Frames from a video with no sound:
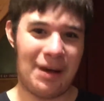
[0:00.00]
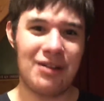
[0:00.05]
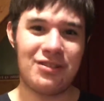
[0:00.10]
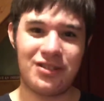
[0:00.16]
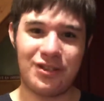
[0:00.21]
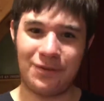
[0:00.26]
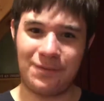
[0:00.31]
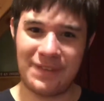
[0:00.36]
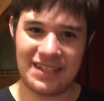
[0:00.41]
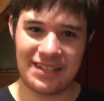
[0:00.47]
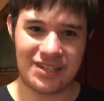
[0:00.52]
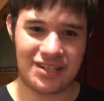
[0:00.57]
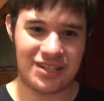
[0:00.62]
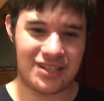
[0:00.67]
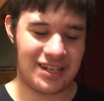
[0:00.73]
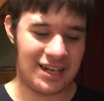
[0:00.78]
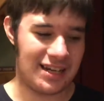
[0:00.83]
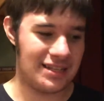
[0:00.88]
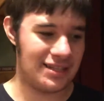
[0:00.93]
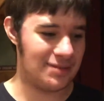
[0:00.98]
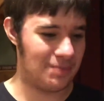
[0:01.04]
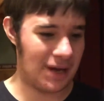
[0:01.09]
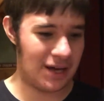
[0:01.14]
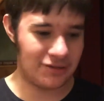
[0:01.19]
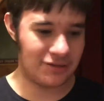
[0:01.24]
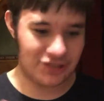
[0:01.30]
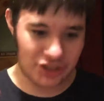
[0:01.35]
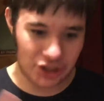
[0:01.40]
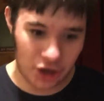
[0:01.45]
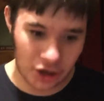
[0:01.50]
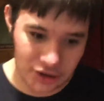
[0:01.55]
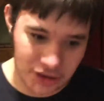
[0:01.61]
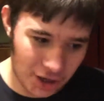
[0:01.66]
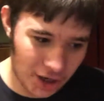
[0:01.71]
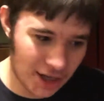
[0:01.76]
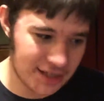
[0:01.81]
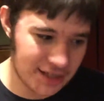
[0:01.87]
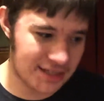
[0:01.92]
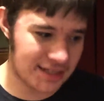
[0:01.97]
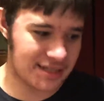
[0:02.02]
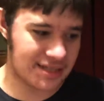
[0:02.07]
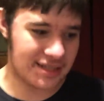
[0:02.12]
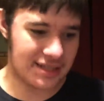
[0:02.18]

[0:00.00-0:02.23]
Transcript: Bounce your Fiendish Chains, bounce Call of the Haunted,